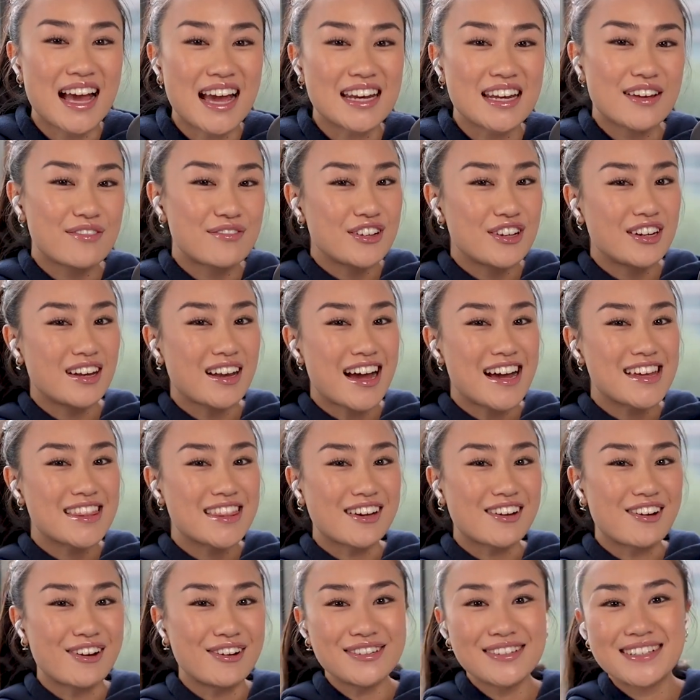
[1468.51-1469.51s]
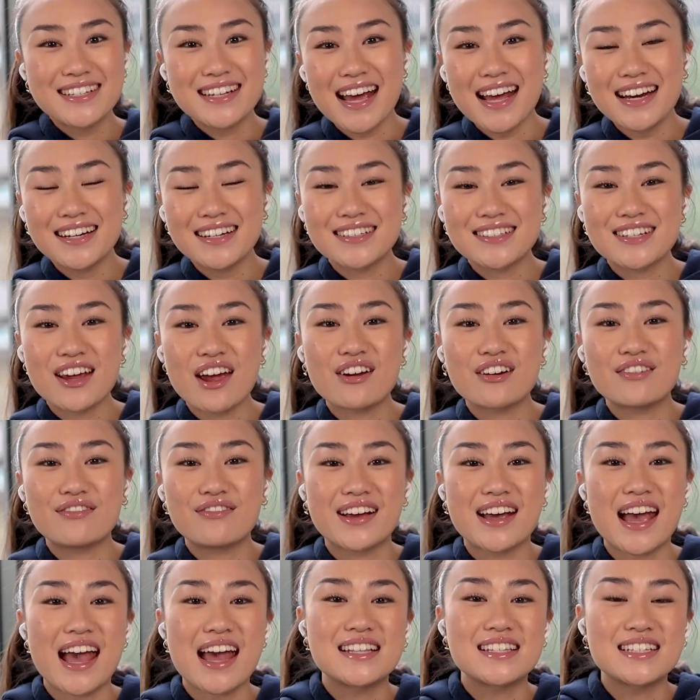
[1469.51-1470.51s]
And if you like the content, don't
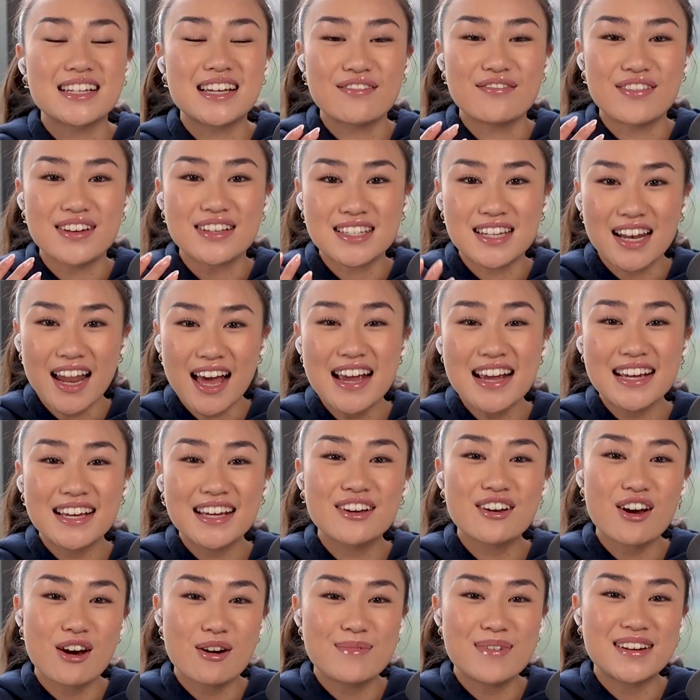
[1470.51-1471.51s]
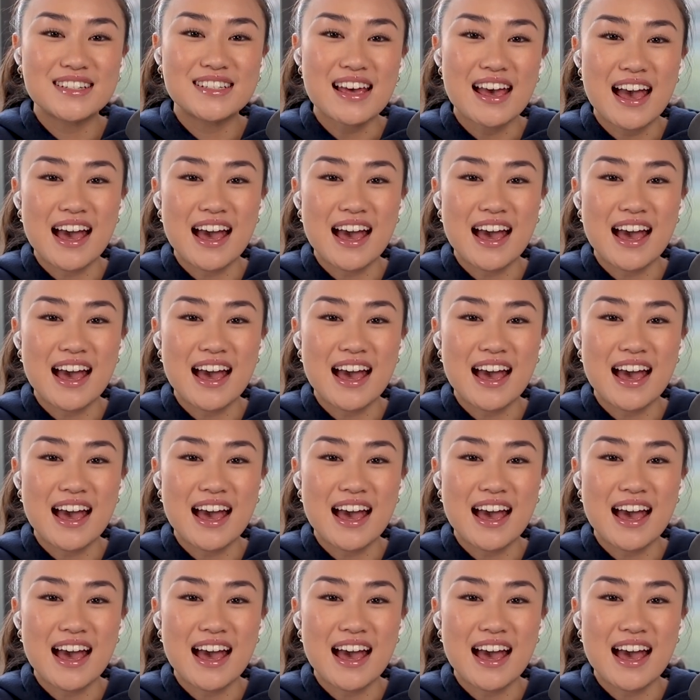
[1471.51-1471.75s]
forget to give us a like, comment,